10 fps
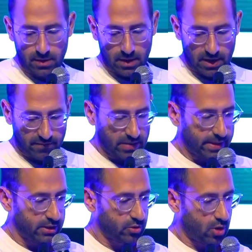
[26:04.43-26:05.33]
of my
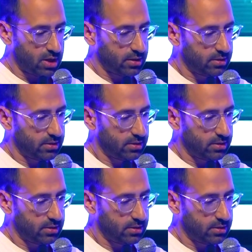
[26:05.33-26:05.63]
main talk.